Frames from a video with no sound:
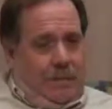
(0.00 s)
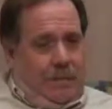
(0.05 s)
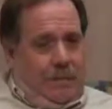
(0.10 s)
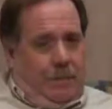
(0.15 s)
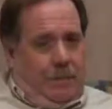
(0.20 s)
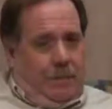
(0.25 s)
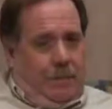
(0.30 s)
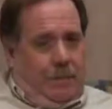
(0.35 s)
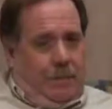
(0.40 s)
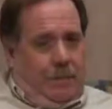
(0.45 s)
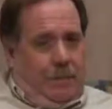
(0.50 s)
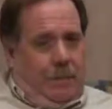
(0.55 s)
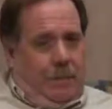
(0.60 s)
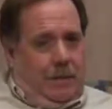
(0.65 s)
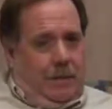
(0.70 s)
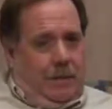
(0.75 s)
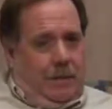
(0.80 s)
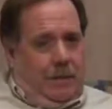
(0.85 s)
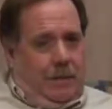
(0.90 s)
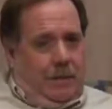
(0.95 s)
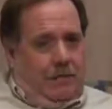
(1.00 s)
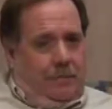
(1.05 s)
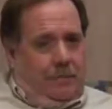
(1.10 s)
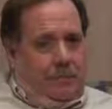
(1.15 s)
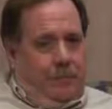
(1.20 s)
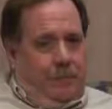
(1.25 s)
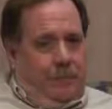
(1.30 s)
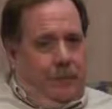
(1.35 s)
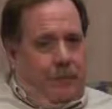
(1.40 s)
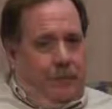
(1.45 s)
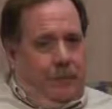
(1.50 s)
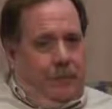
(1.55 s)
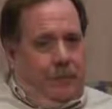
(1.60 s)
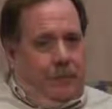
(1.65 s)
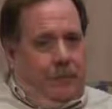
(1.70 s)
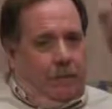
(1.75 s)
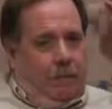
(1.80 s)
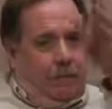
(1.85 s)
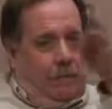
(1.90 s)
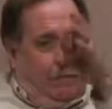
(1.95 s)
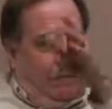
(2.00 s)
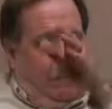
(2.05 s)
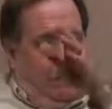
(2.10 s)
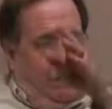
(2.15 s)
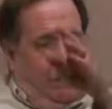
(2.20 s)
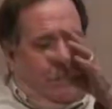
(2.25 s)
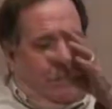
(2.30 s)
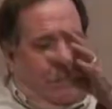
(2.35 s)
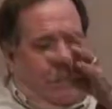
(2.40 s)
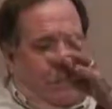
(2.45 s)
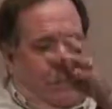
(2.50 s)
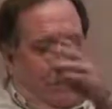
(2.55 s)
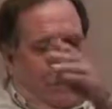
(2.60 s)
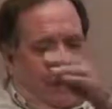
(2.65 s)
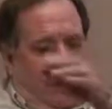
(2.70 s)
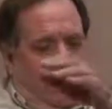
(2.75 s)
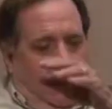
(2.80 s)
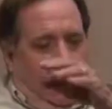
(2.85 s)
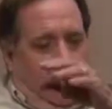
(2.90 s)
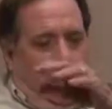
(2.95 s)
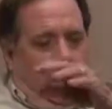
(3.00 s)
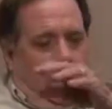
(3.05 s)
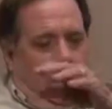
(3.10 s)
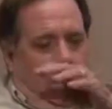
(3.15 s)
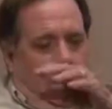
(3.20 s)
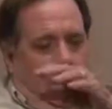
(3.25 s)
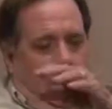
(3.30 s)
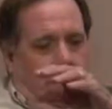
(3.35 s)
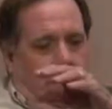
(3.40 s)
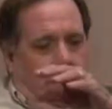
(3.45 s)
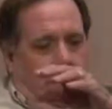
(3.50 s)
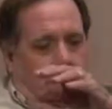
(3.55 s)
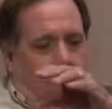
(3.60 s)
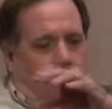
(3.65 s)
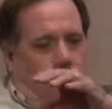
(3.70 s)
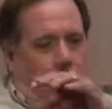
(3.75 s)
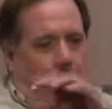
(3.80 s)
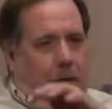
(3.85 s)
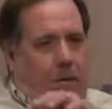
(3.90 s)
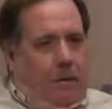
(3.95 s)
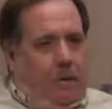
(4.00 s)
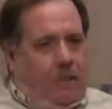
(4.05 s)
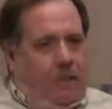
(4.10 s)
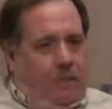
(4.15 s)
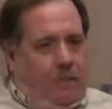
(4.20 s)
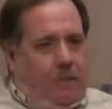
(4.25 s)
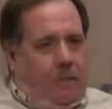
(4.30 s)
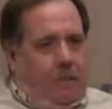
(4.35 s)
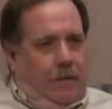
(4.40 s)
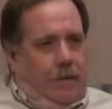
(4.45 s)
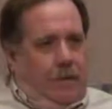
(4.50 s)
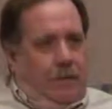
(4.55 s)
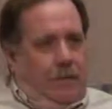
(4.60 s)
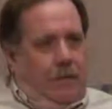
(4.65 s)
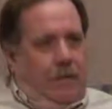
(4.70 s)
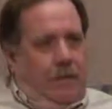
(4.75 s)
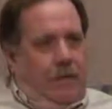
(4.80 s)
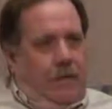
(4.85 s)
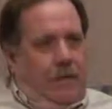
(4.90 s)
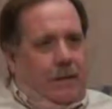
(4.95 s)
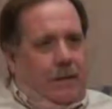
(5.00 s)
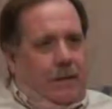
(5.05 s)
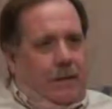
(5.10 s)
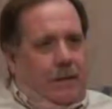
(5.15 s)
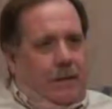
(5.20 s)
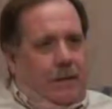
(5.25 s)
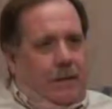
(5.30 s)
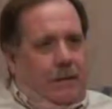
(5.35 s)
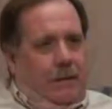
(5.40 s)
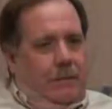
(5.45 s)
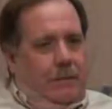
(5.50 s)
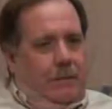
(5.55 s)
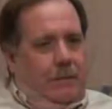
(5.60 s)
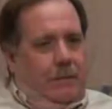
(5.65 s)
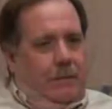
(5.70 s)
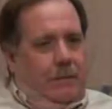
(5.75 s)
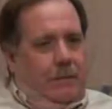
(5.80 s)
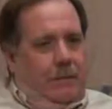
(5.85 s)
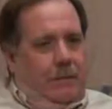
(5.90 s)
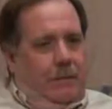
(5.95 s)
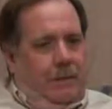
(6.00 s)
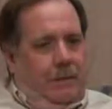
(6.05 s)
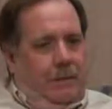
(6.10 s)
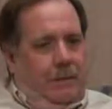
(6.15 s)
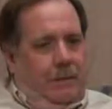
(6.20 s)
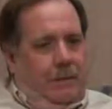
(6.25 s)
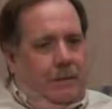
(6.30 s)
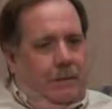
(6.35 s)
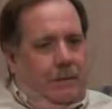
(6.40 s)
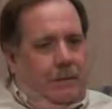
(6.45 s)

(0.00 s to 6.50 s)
But um, I know from, you know, where I started and and